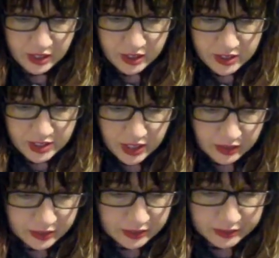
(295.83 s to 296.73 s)

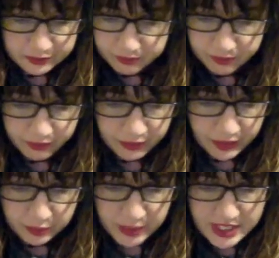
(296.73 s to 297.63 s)
So
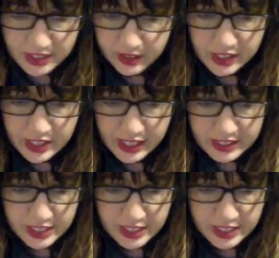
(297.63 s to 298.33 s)
basically the next